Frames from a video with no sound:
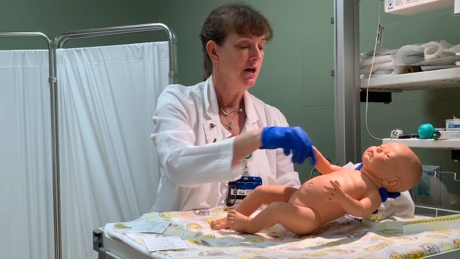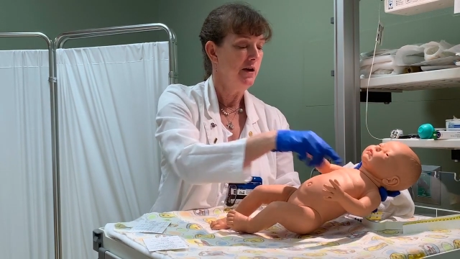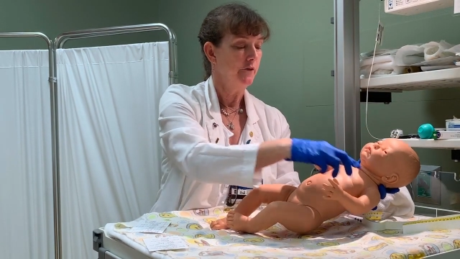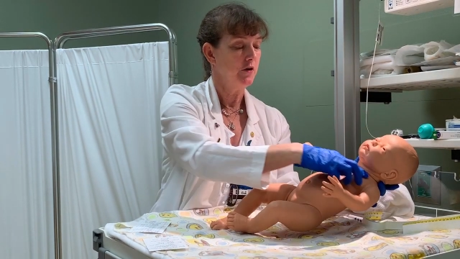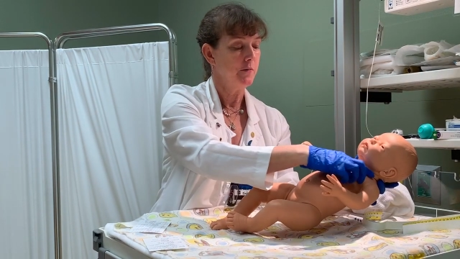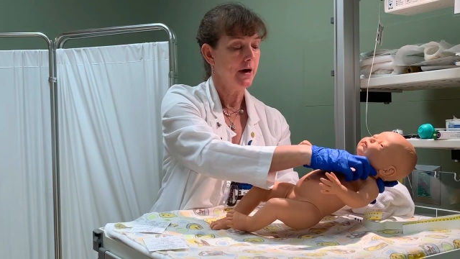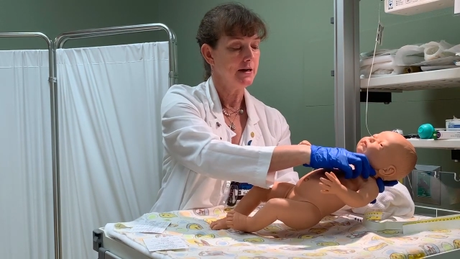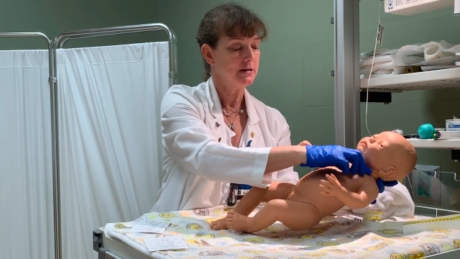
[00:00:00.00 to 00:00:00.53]

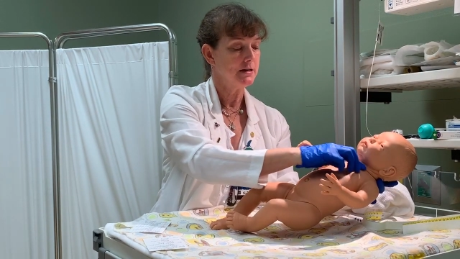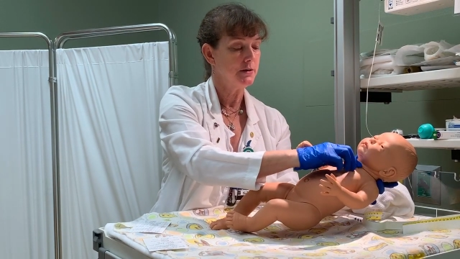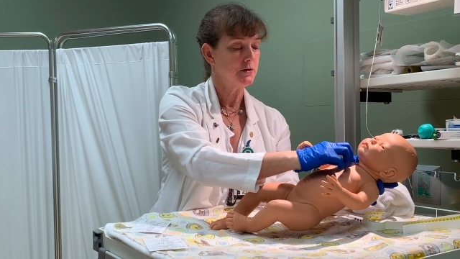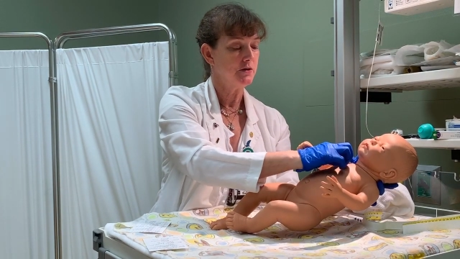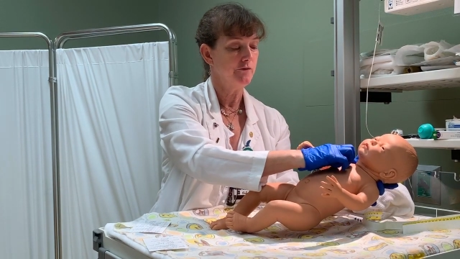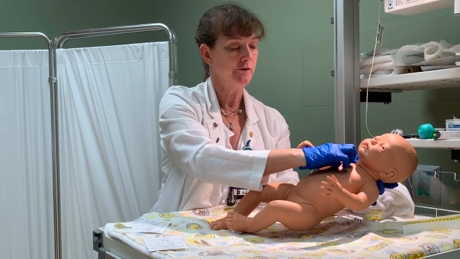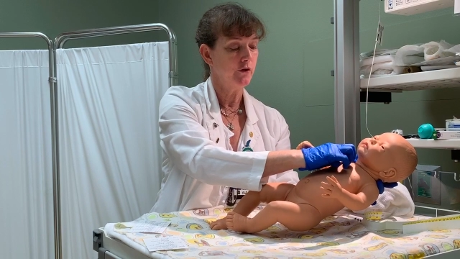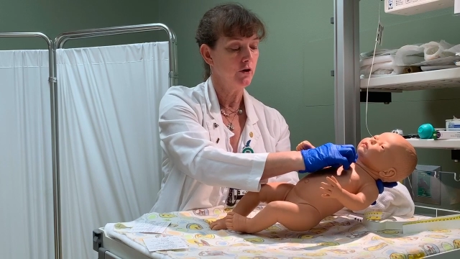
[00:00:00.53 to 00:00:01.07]
We might see
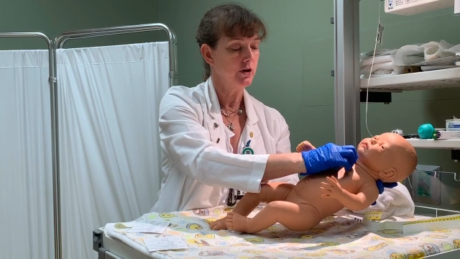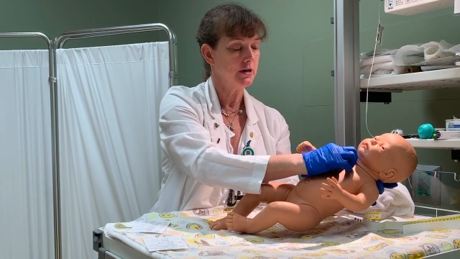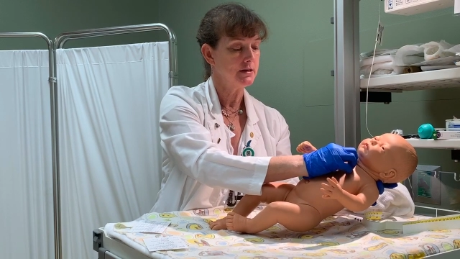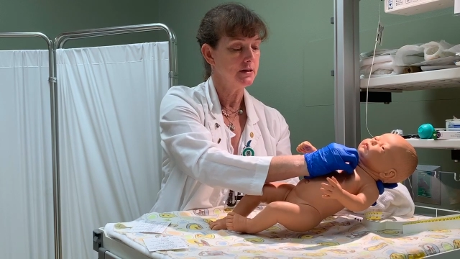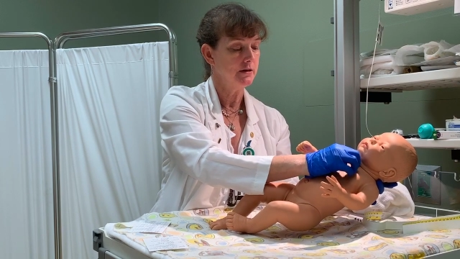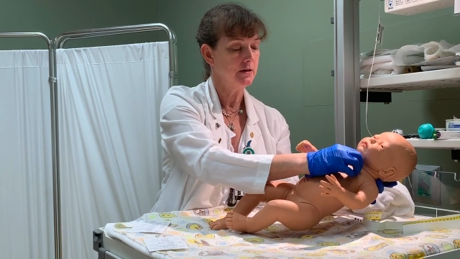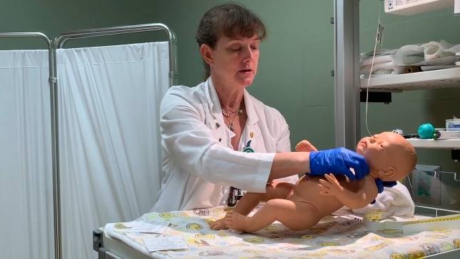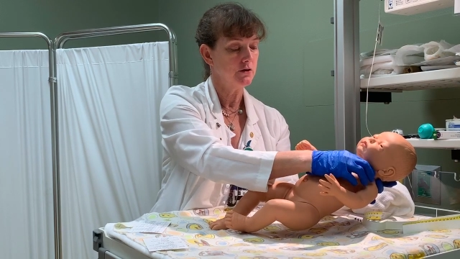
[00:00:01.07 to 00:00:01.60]
some
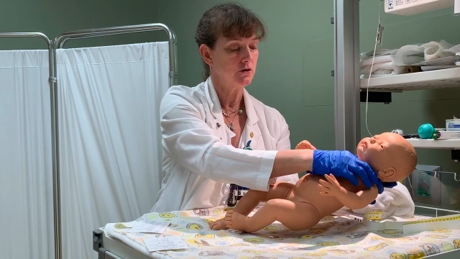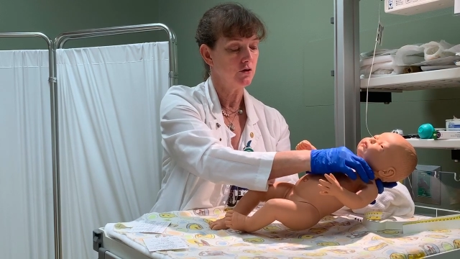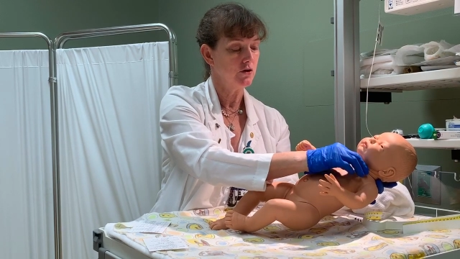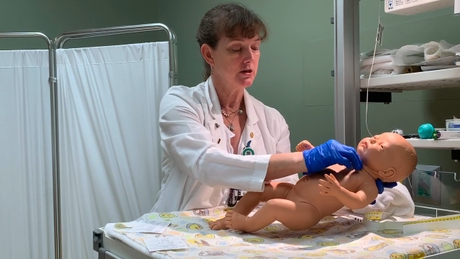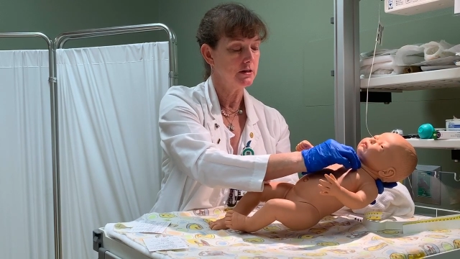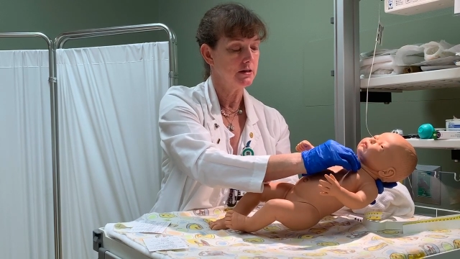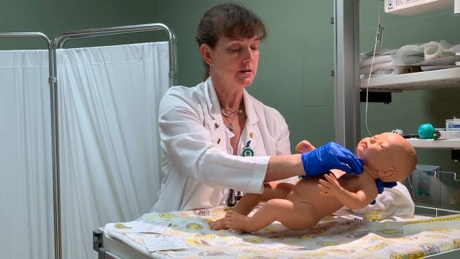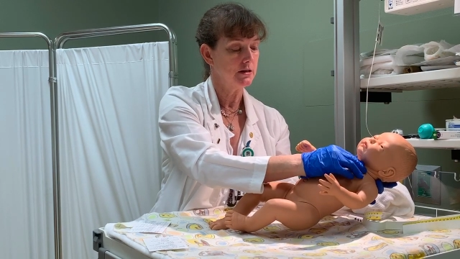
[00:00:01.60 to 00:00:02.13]
vernix in these
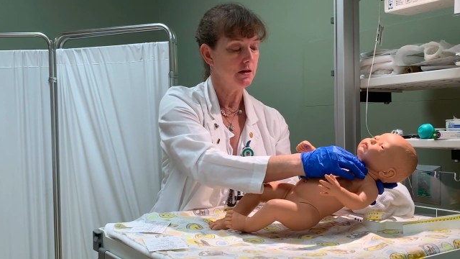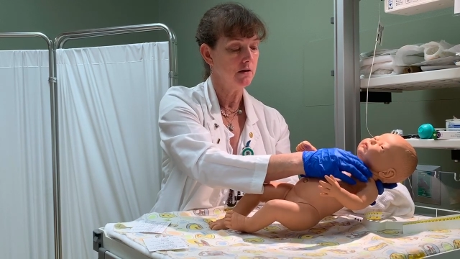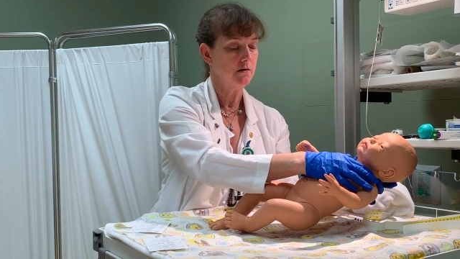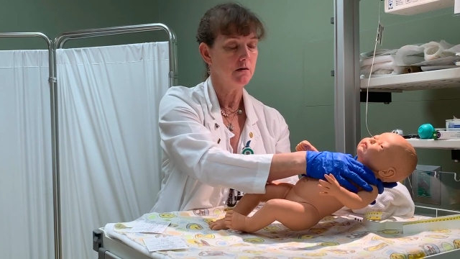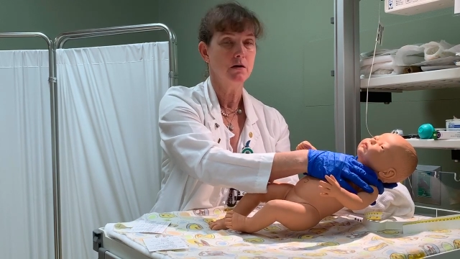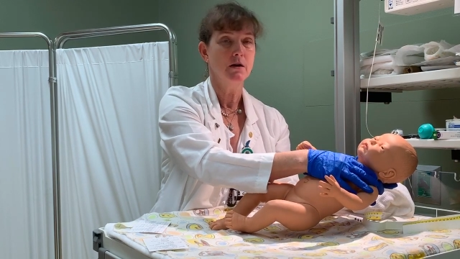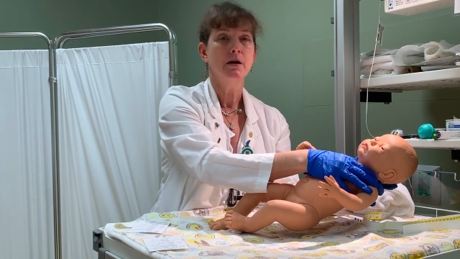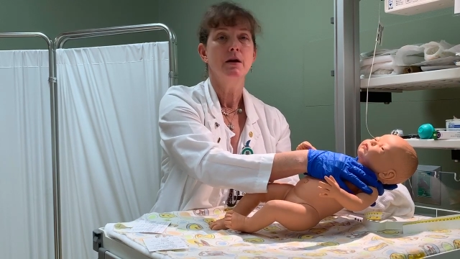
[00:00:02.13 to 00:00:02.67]
creases here.